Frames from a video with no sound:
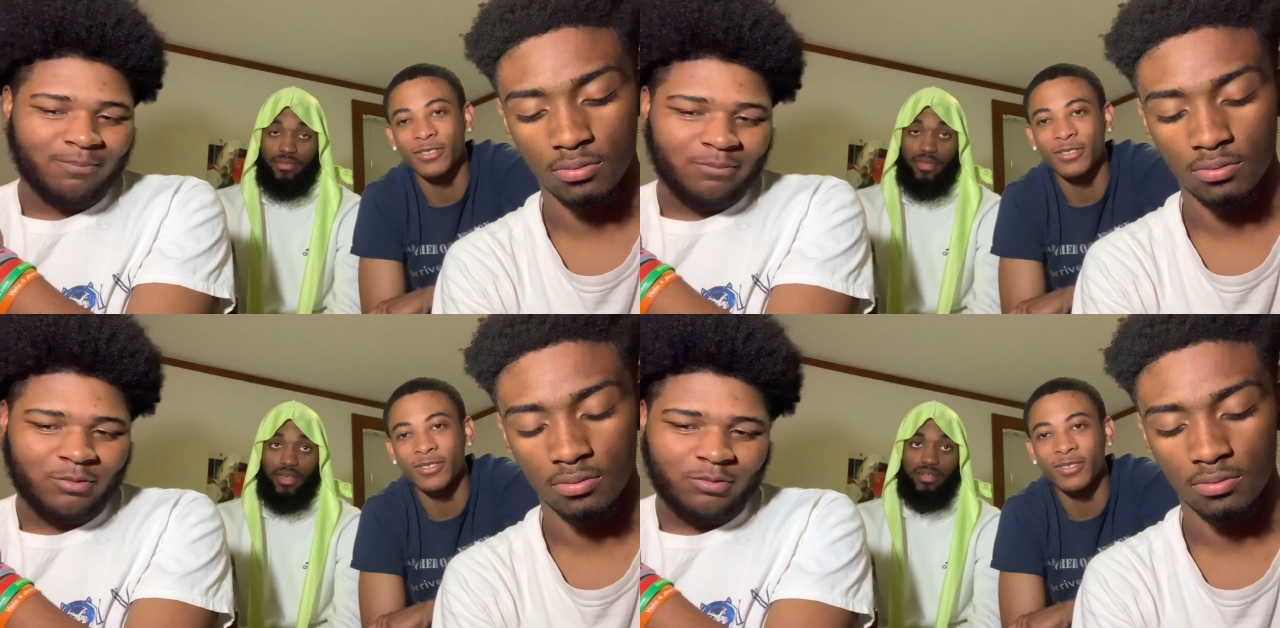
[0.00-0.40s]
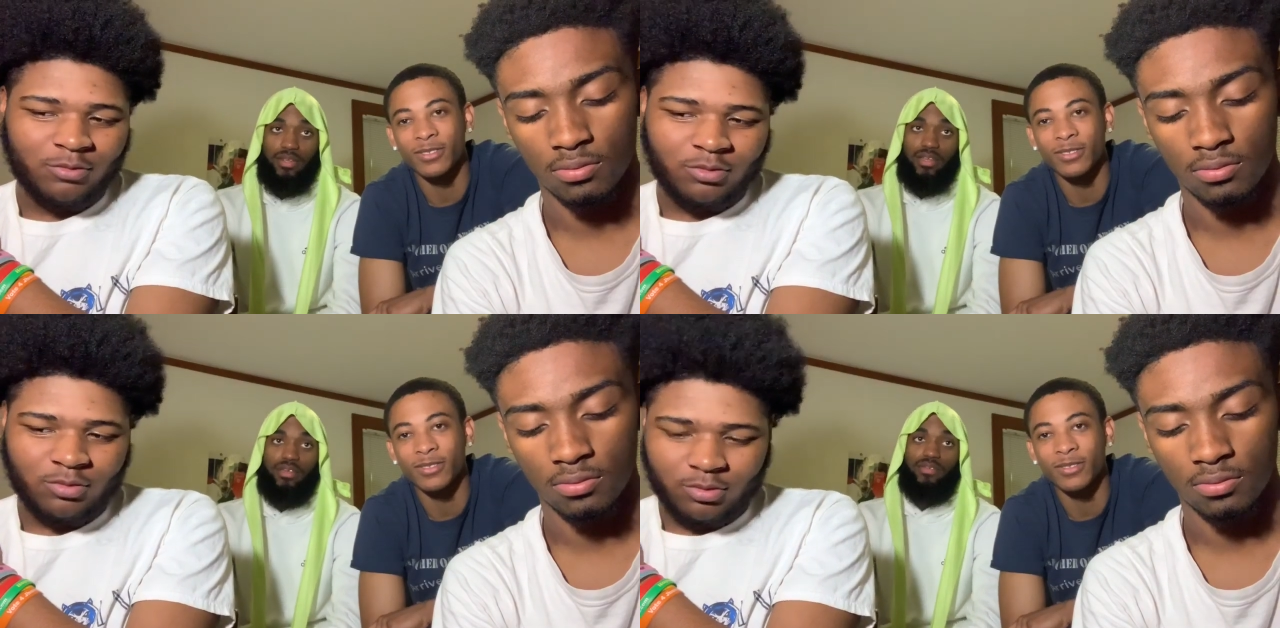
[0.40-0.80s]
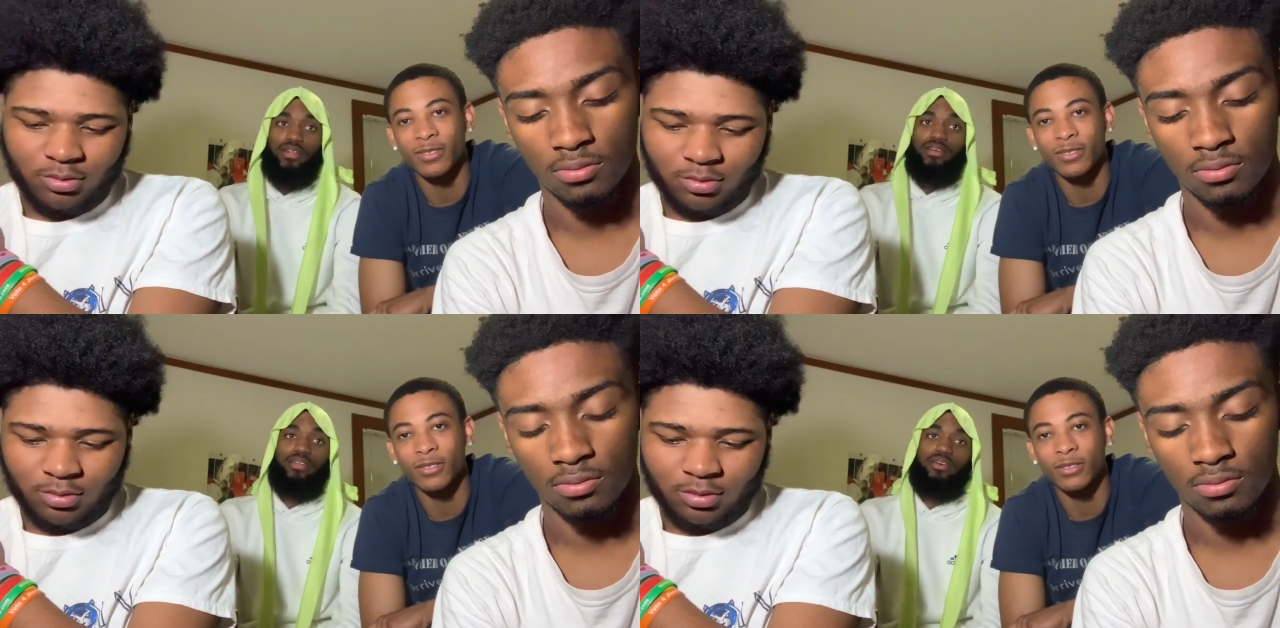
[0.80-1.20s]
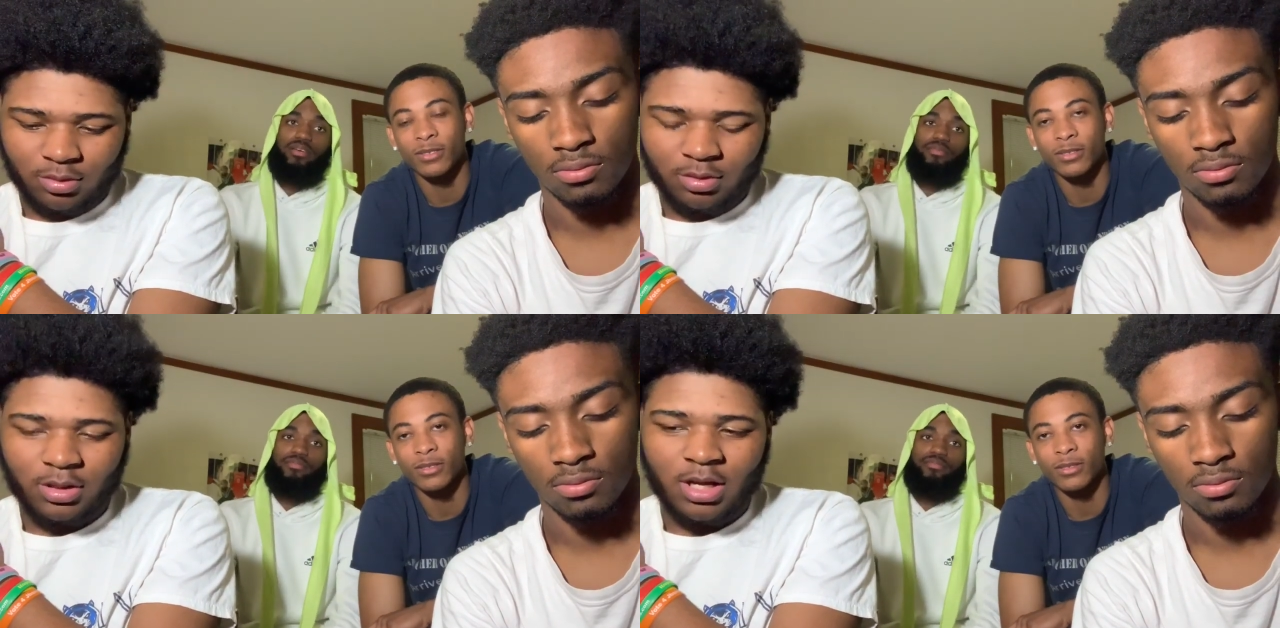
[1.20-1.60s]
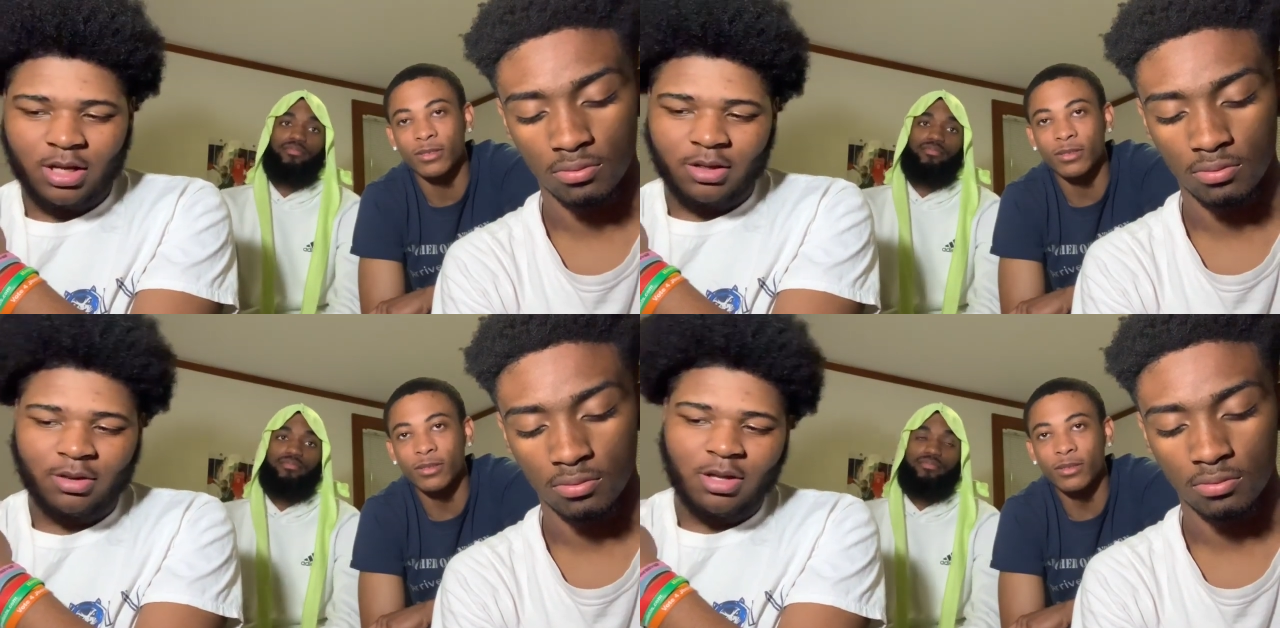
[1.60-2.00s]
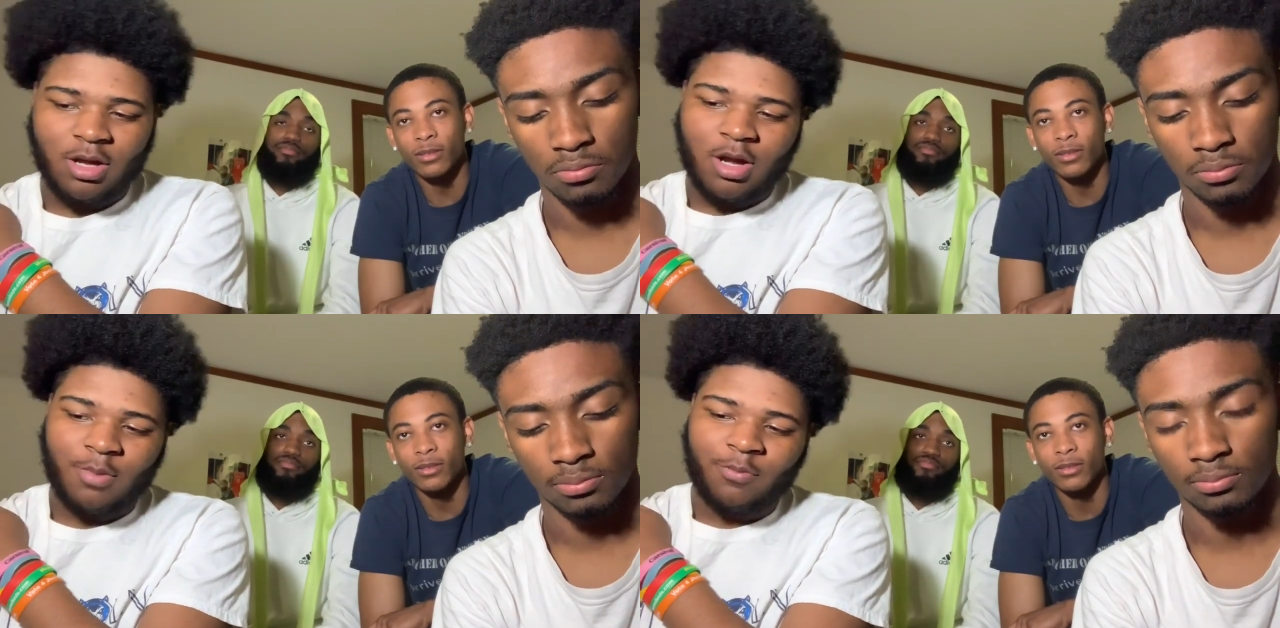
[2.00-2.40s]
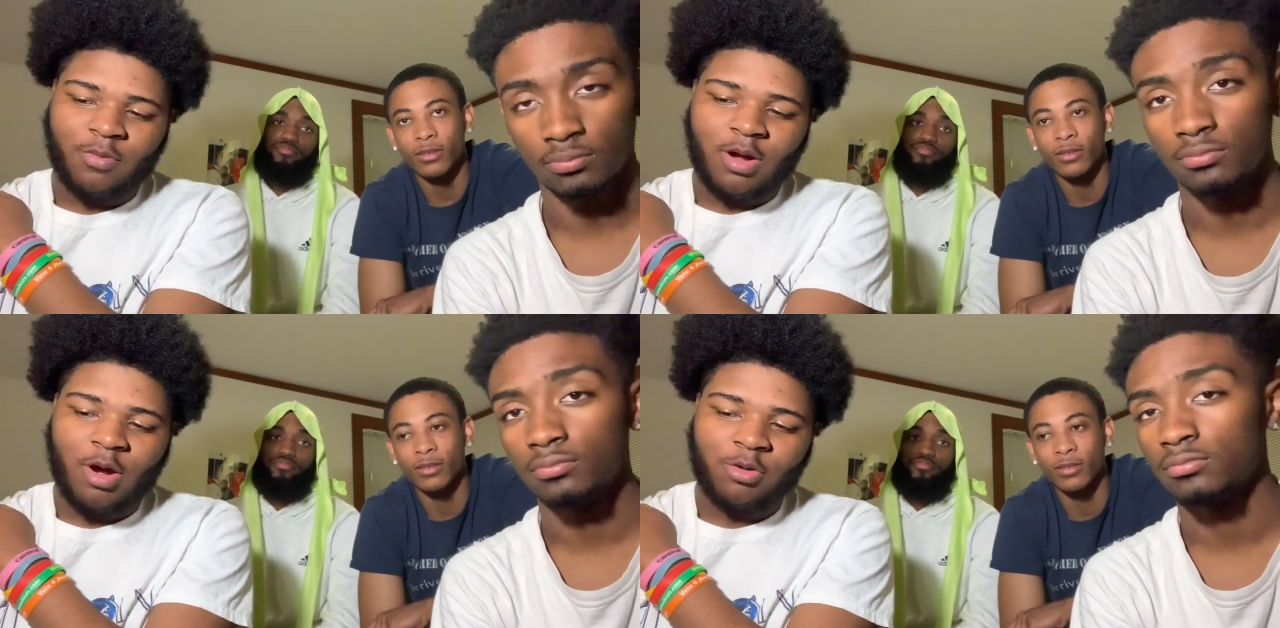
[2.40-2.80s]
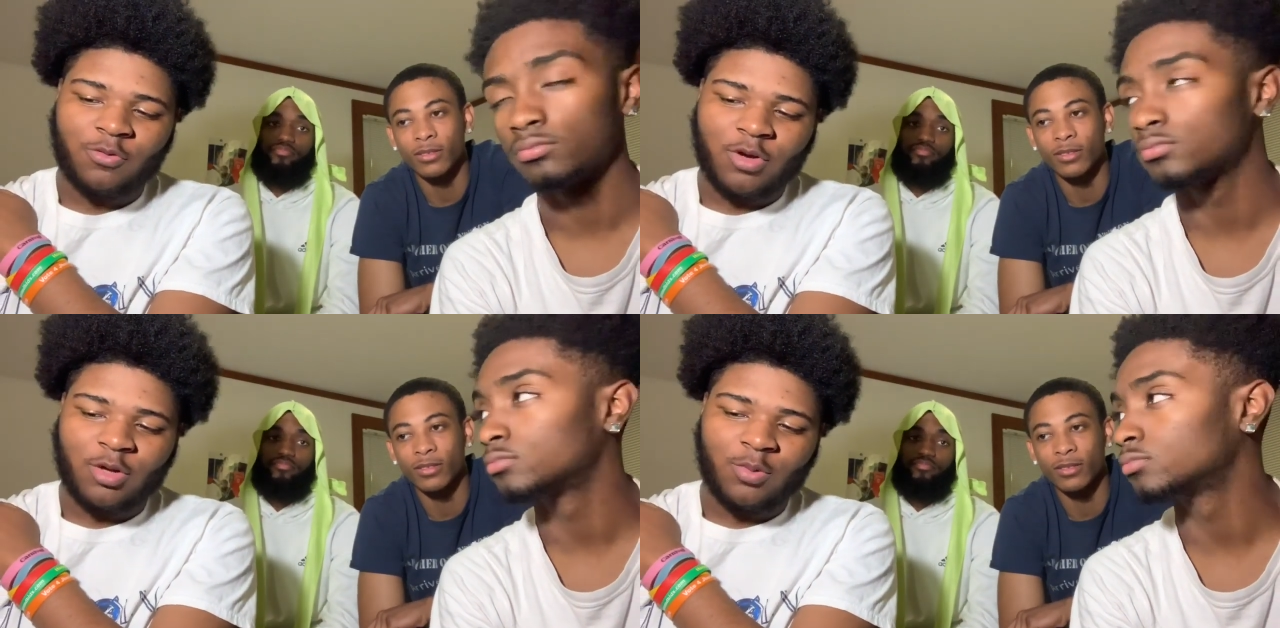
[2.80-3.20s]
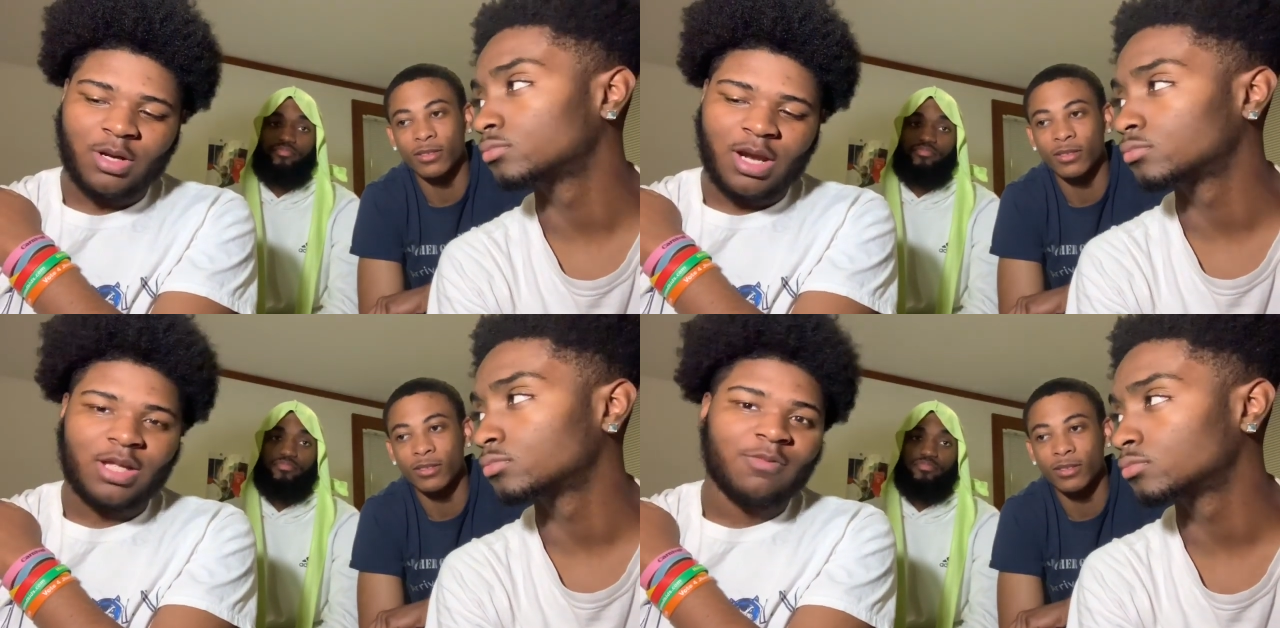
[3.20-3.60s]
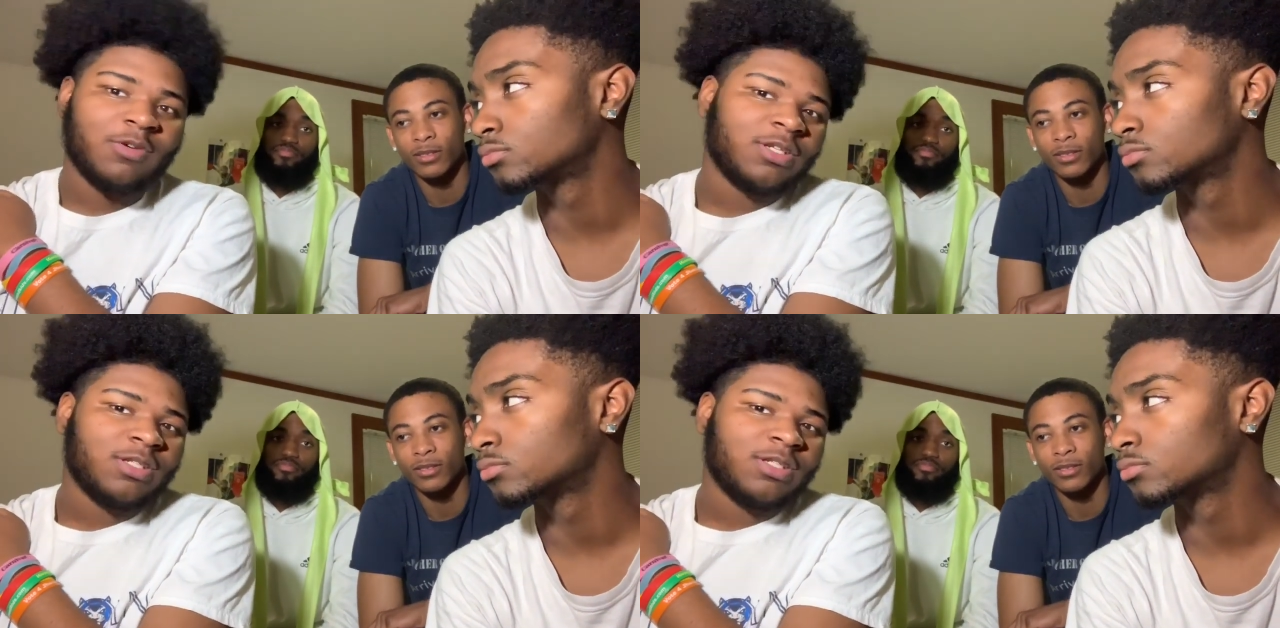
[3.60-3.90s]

Speaker 1: Yeah, I, give it like a nine. Nine. I'm, I was fucking with it. I give it